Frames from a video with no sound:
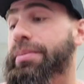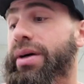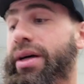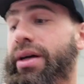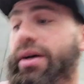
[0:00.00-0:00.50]

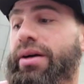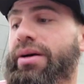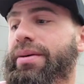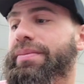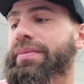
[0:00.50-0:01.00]
But
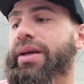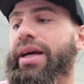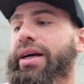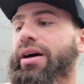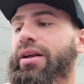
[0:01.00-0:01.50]
yeah,
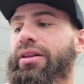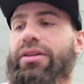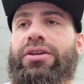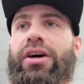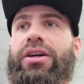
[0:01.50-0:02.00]
I got to
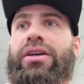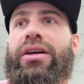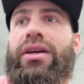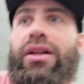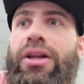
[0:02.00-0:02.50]
talk
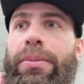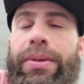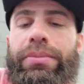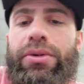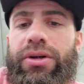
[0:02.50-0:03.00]
a little
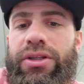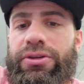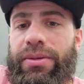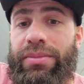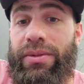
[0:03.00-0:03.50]
bit more
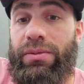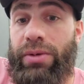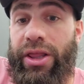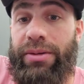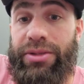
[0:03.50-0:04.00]
to him
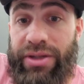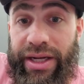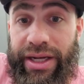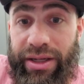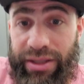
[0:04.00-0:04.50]
with him
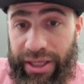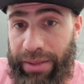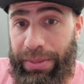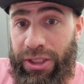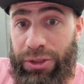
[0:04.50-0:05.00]
today and take
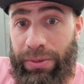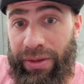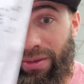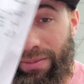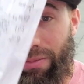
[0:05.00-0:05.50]
a picture
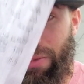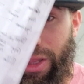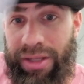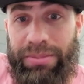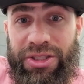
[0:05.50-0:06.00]

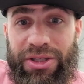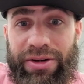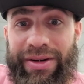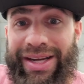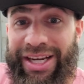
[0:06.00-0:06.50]
with him.
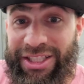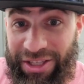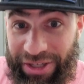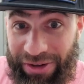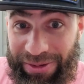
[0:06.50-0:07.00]
So he's
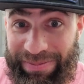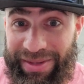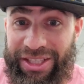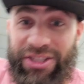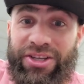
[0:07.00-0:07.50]
a goat.
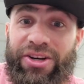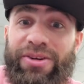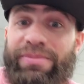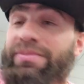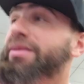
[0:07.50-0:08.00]
He's a goat.